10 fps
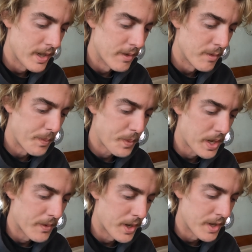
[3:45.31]
It will
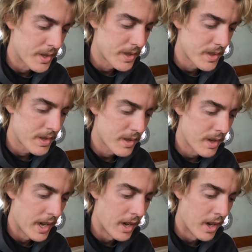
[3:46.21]
give us
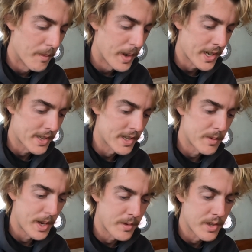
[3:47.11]
access
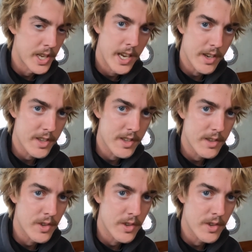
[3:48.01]
to be able to text